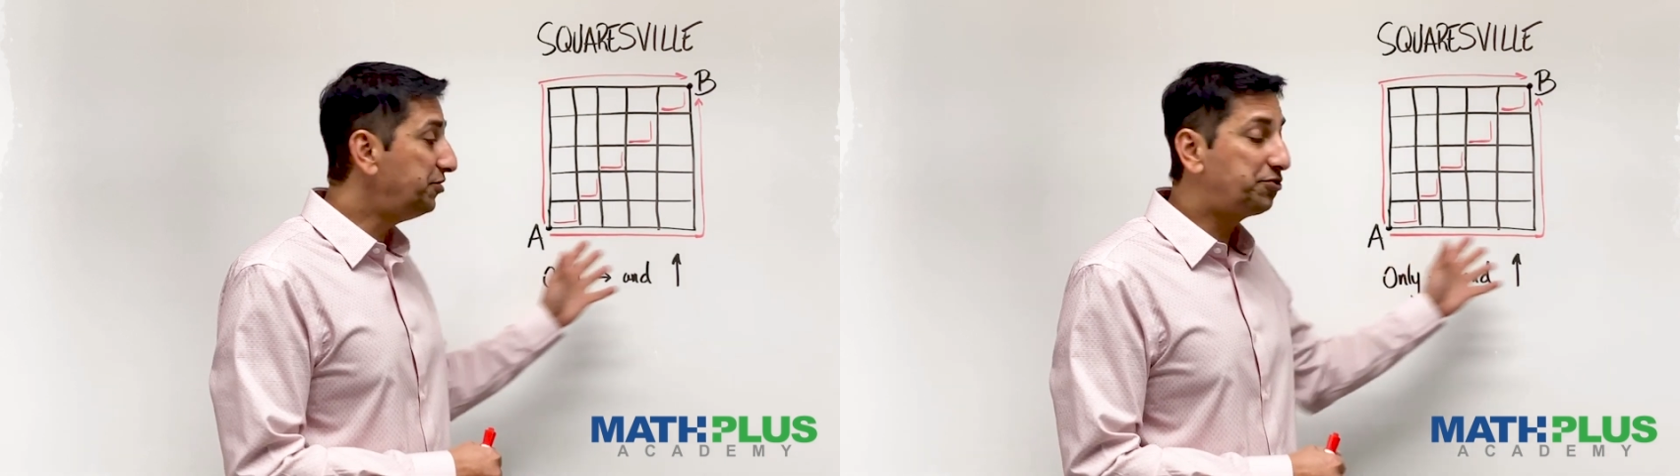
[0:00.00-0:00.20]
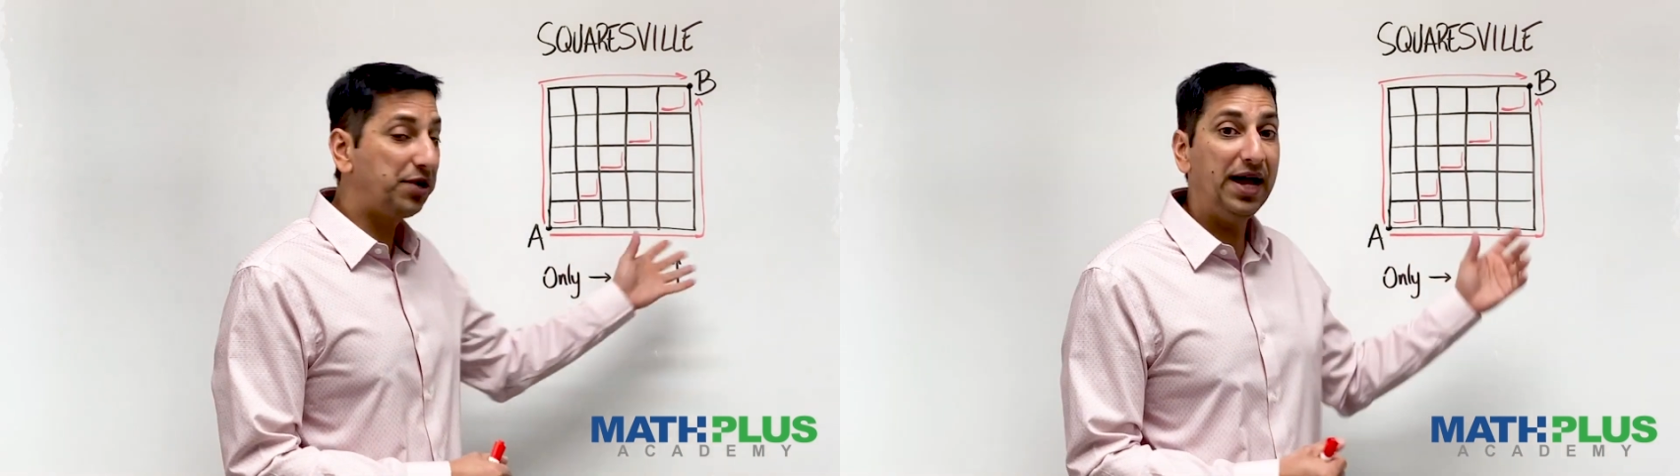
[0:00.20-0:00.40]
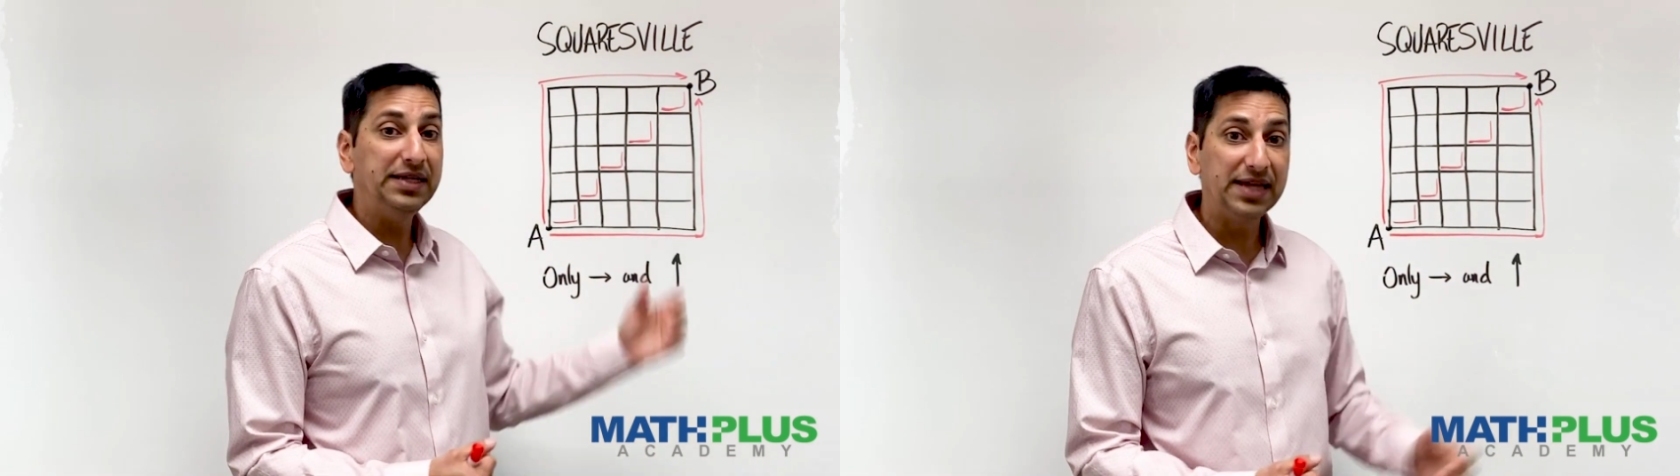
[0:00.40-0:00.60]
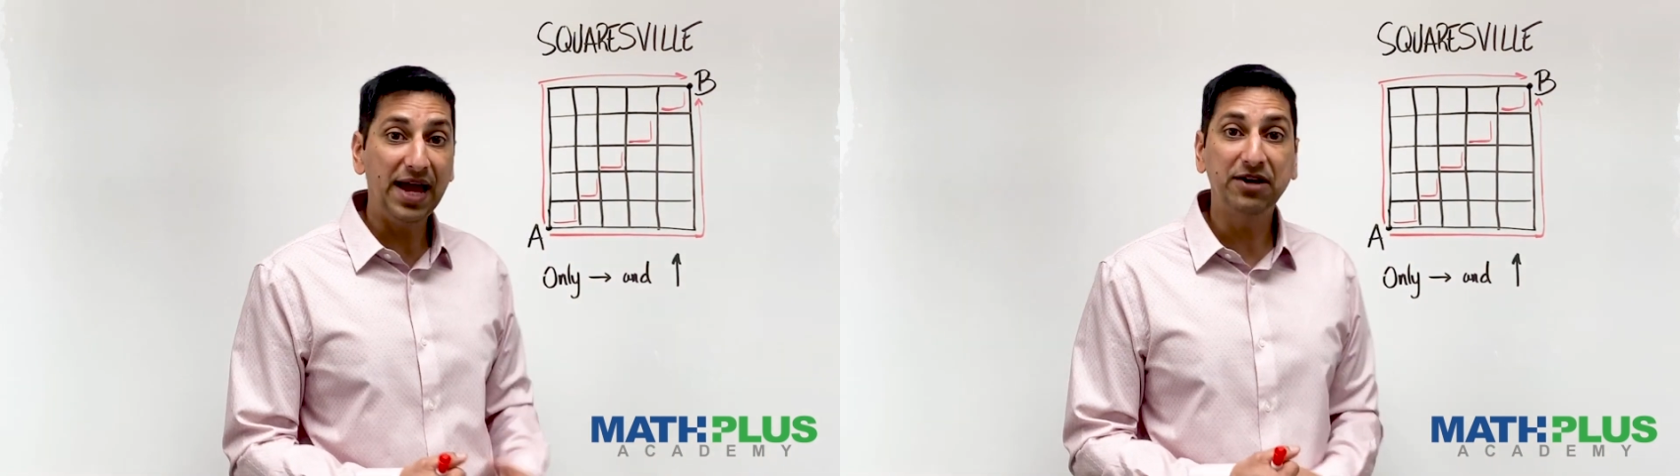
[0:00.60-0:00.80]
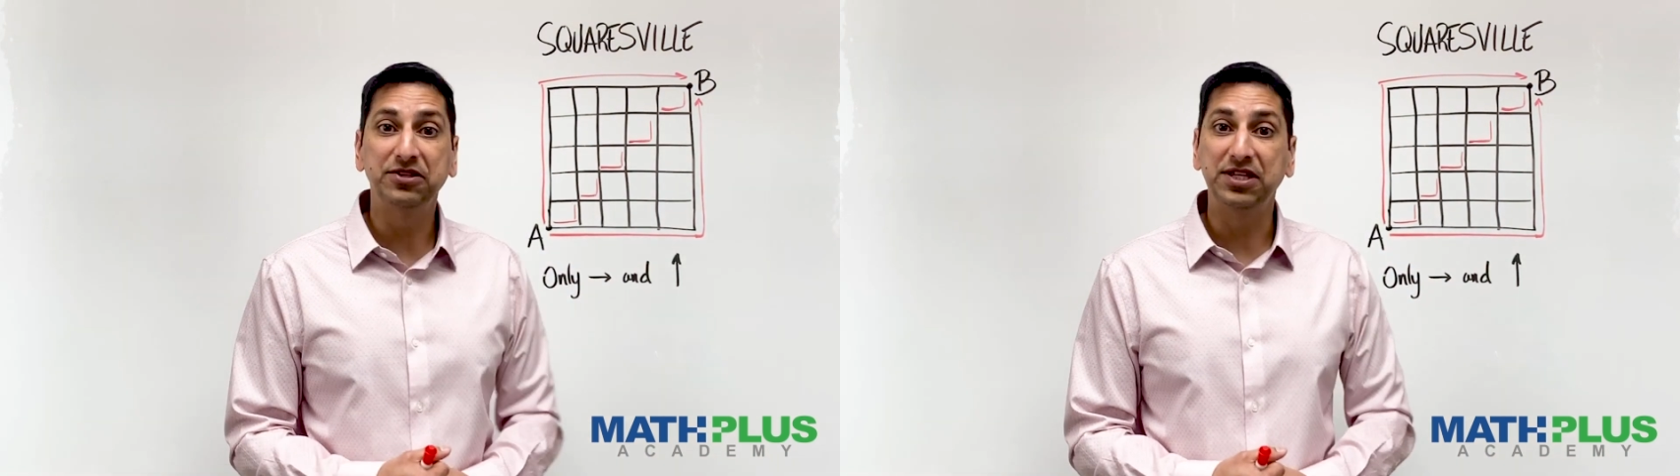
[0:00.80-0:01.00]
you try and
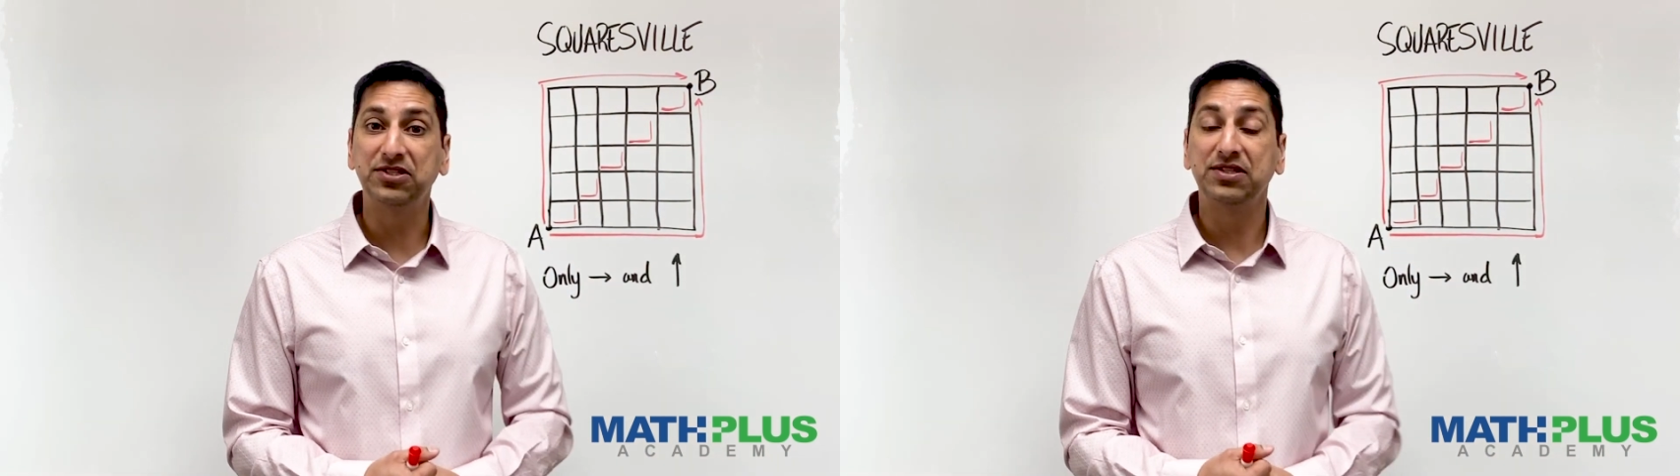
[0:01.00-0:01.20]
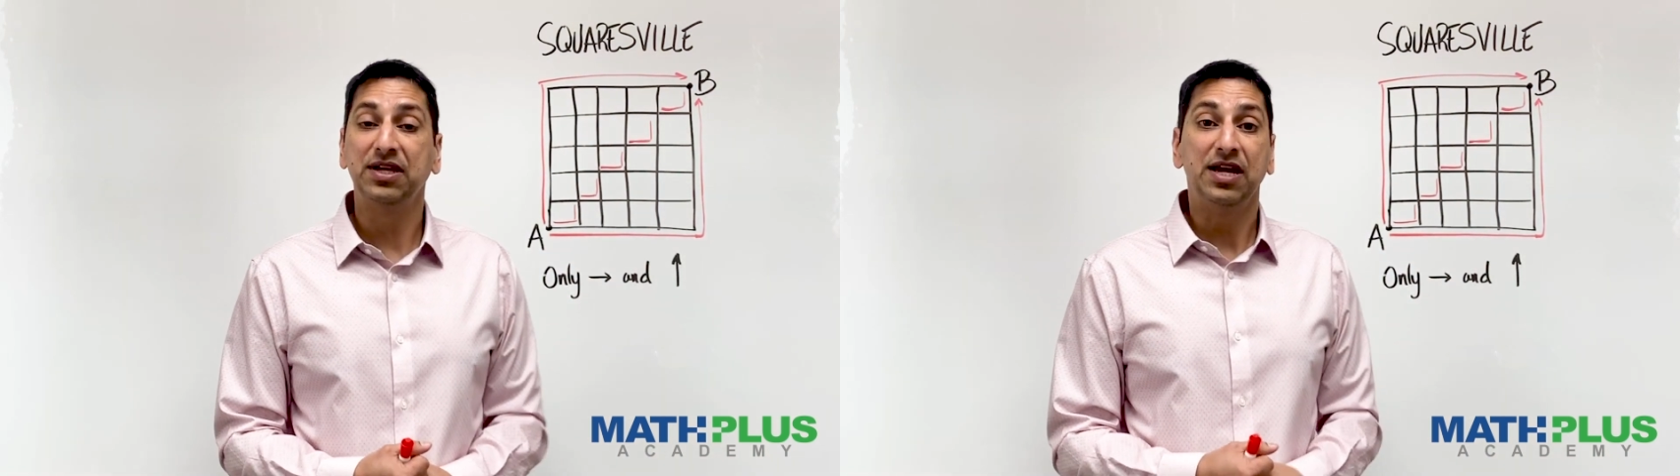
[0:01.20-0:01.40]
tackle this,